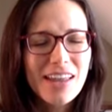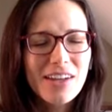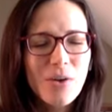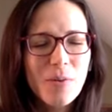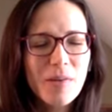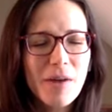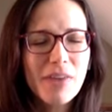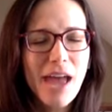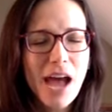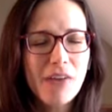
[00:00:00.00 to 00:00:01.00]
And then open your
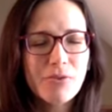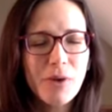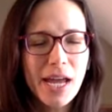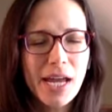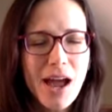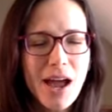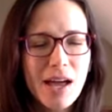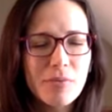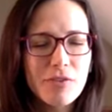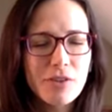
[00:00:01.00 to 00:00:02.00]
mouth halfway
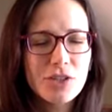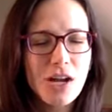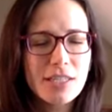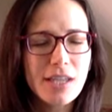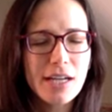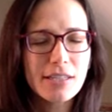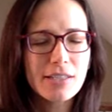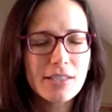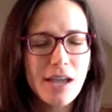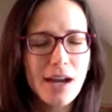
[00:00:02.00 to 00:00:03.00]
and move your jaw side
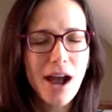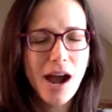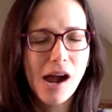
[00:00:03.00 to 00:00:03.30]
to side.